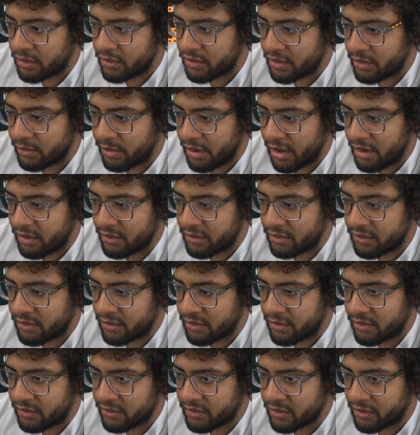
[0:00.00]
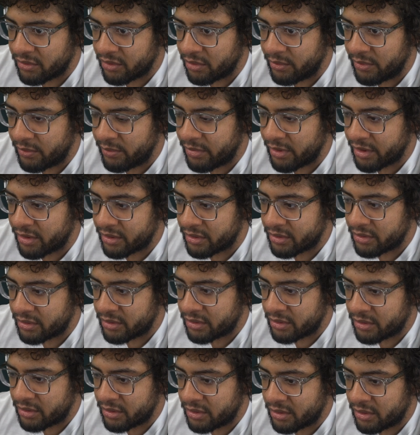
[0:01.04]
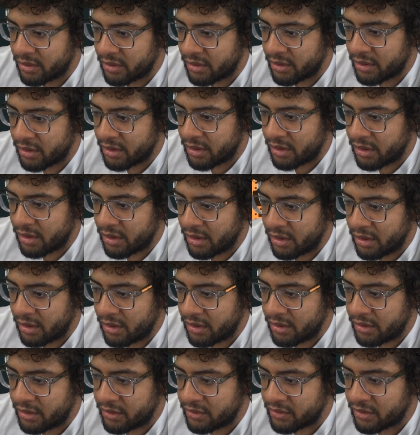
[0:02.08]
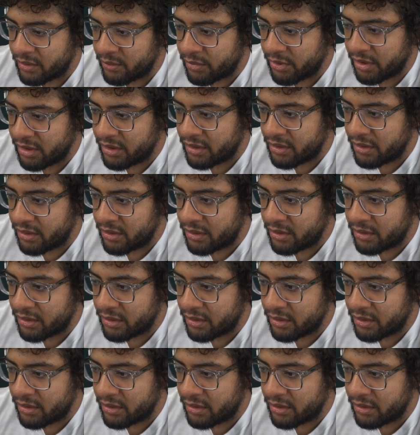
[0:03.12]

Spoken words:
Jump out. Let's go a little bit bigger. Jump in.